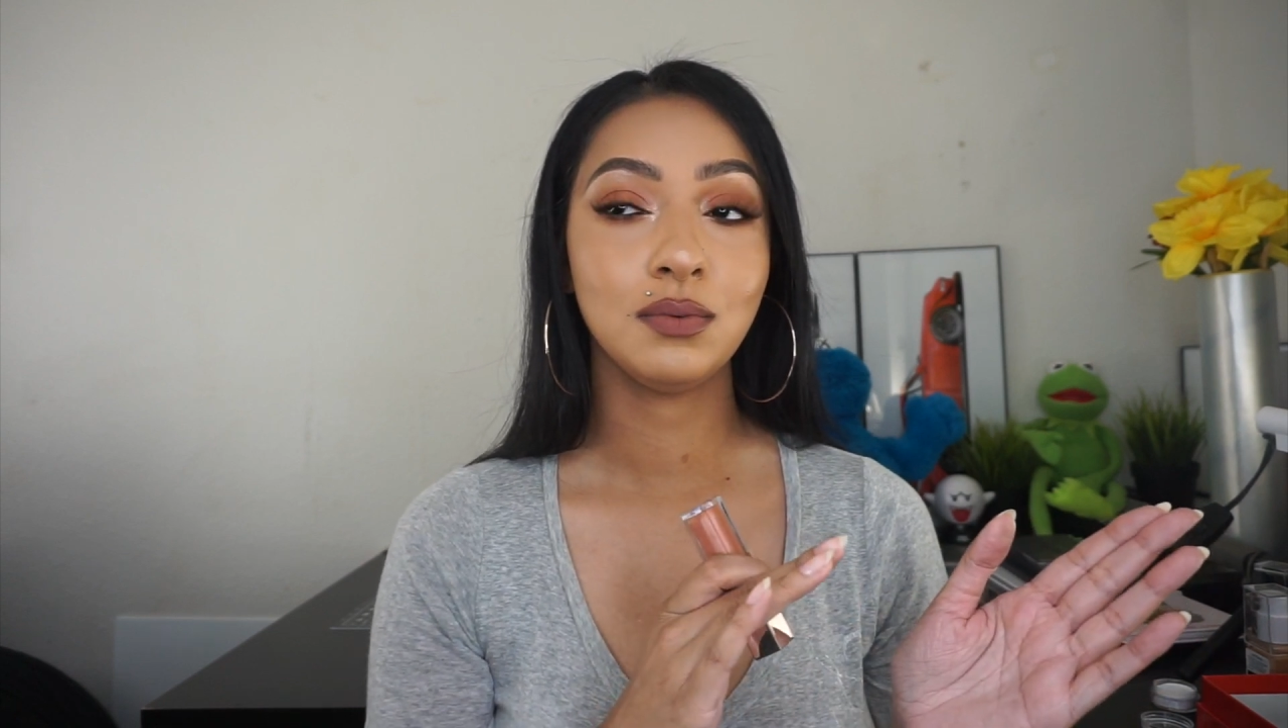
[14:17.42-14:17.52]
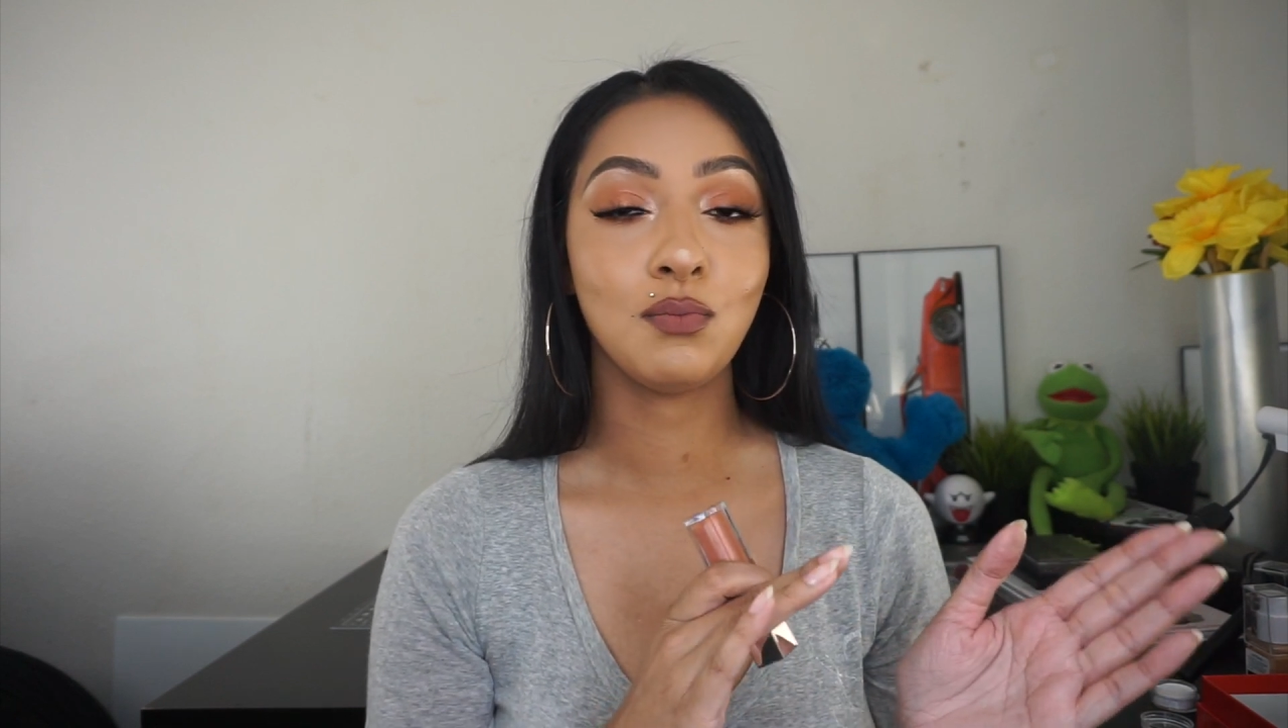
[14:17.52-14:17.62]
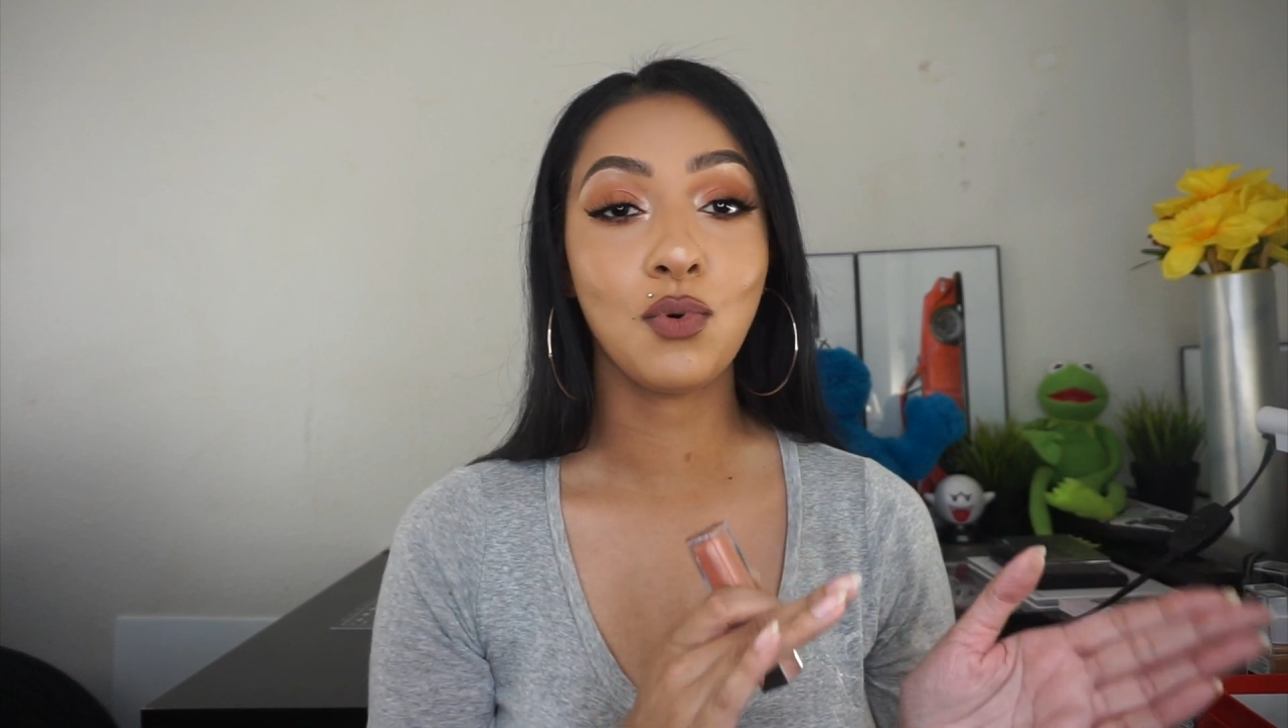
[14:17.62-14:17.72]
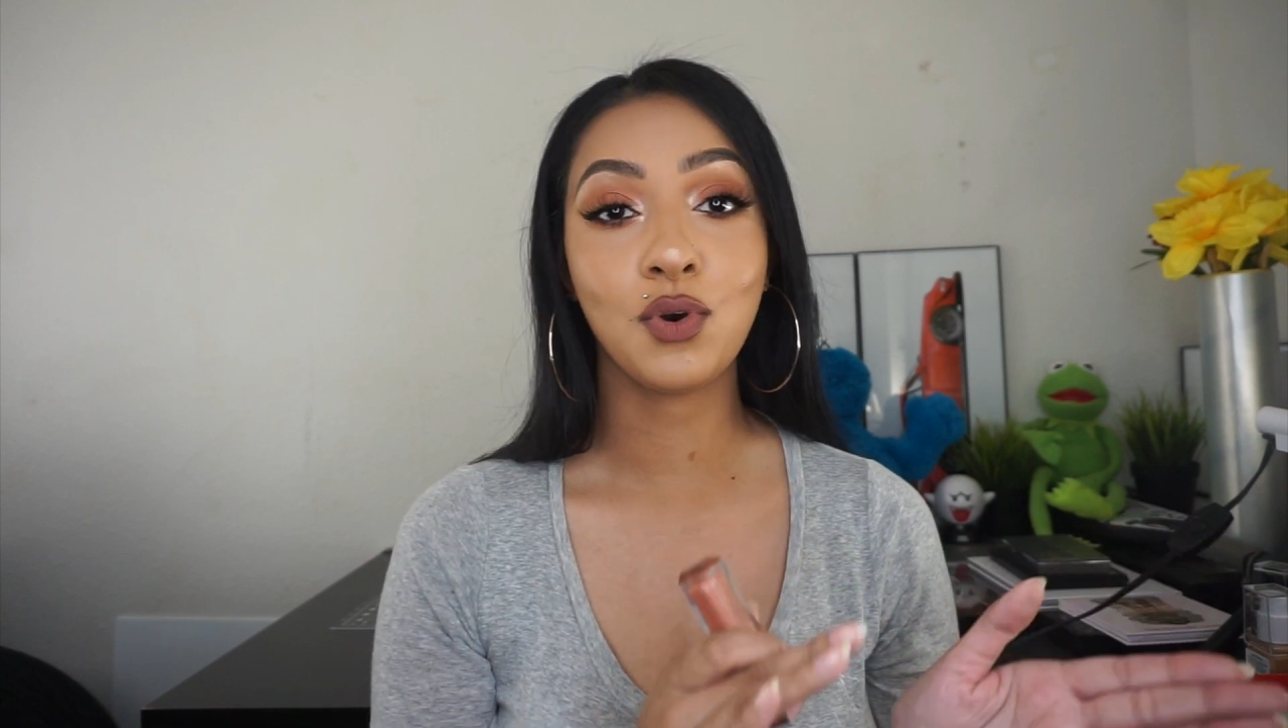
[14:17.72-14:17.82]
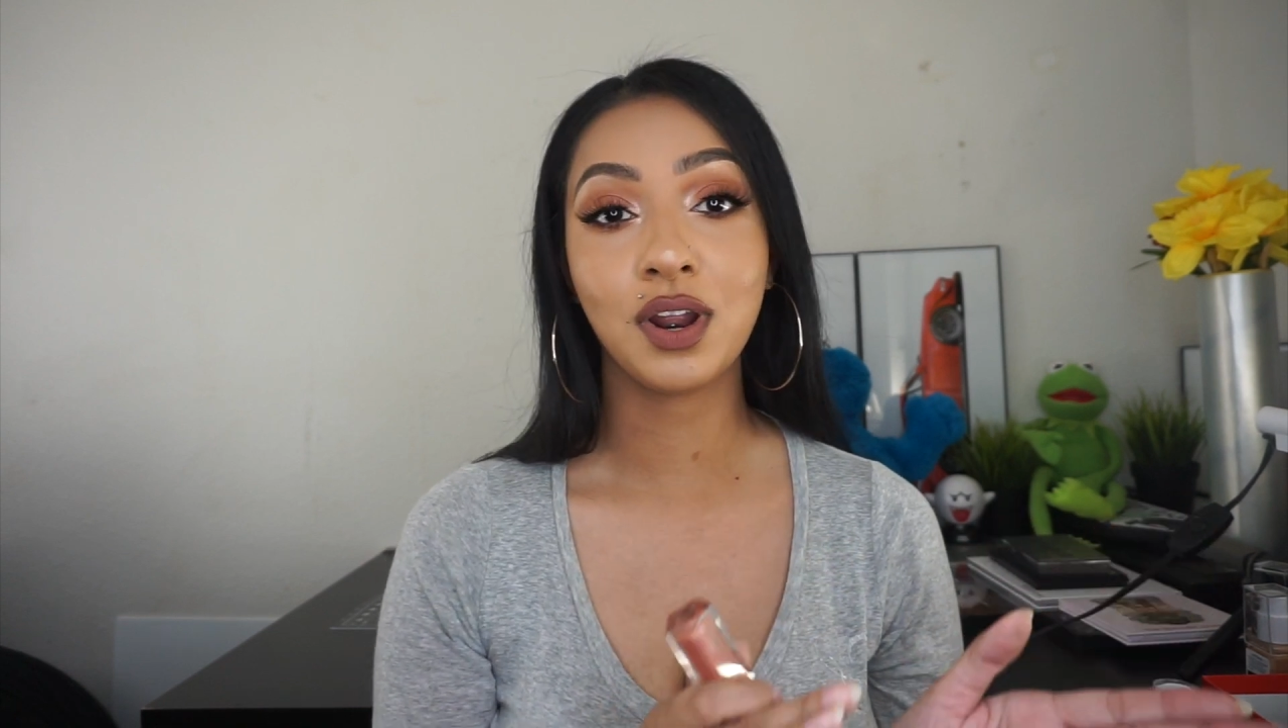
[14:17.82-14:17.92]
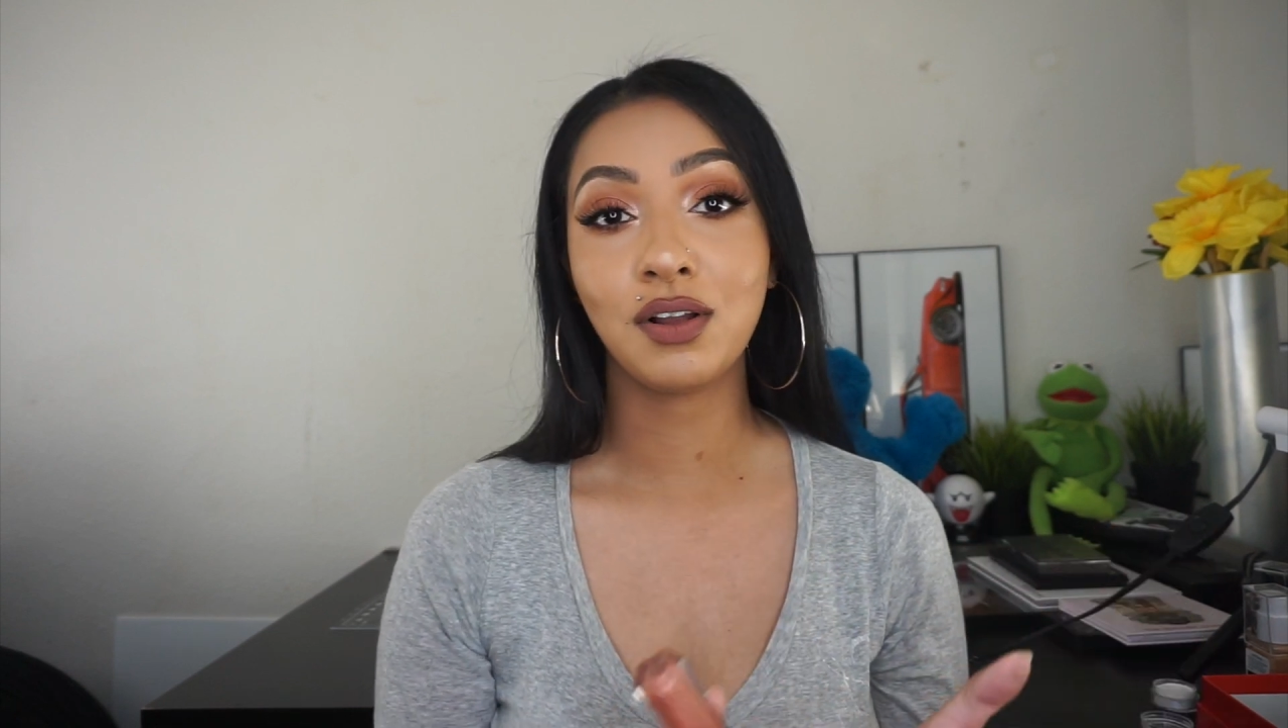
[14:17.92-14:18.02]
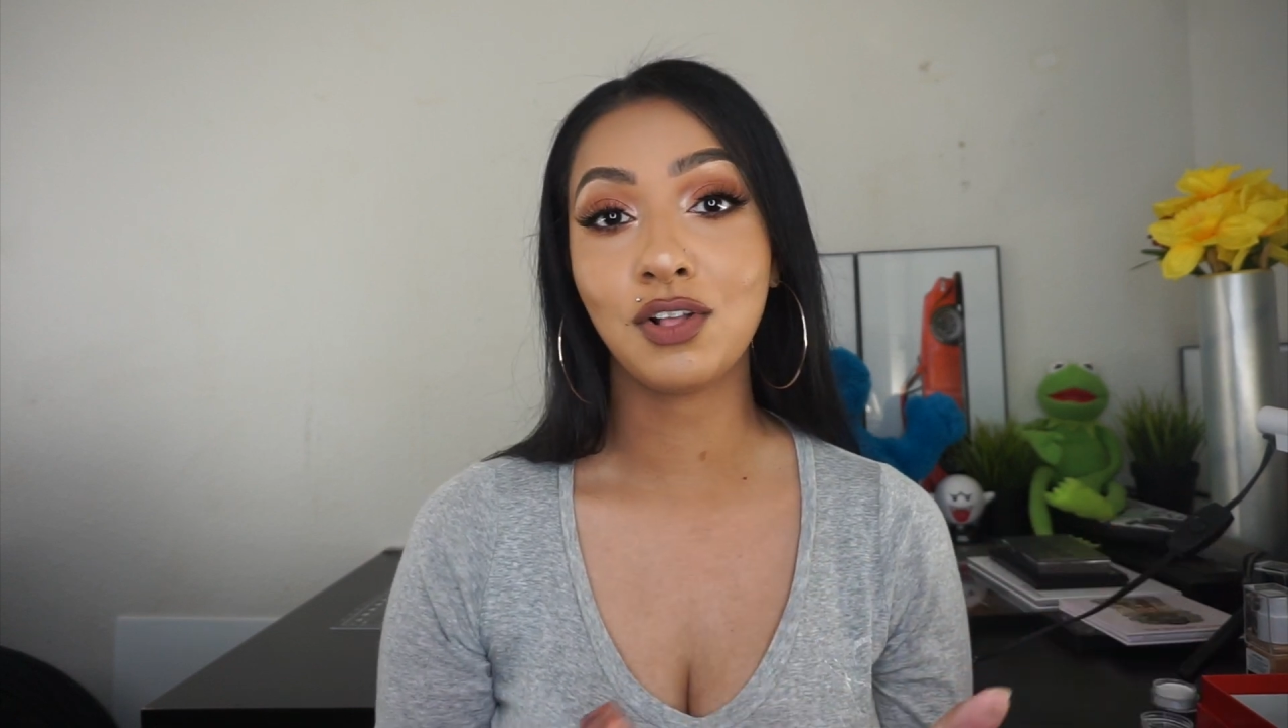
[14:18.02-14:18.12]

more